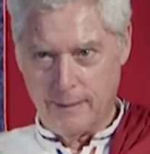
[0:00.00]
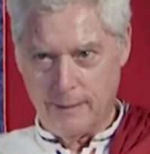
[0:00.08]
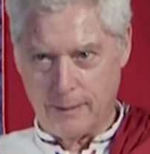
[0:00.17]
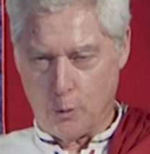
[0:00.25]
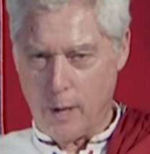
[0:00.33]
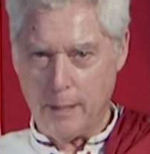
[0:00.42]

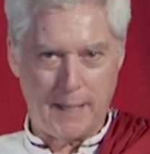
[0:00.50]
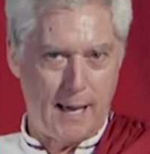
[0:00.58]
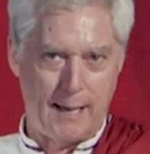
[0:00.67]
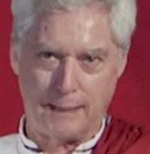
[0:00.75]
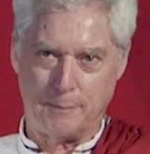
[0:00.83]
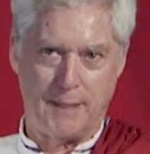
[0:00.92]
And quantum
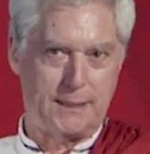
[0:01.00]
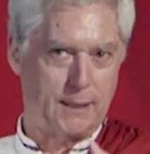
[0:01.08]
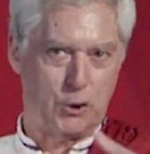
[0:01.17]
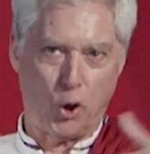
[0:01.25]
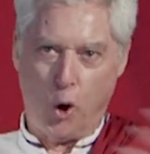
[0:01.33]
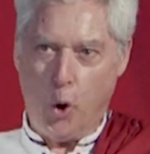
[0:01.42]
mechanics makes it
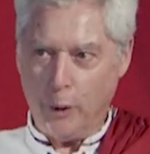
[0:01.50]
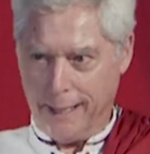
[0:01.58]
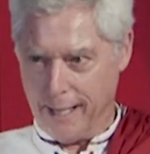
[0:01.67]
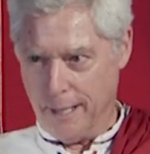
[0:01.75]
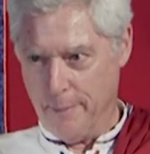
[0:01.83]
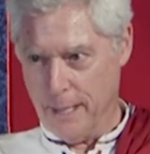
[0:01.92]
totally
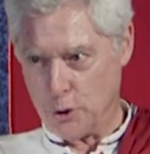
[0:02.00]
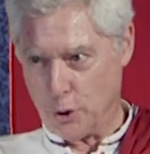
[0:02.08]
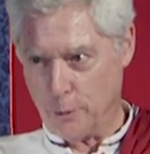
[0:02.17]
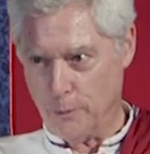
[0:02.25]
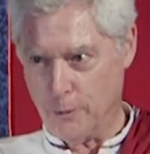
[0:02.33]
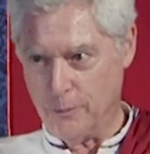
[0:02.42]

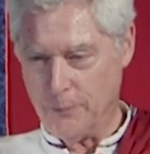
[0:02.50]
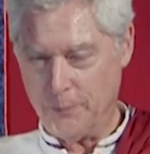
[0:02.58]
unimaginable.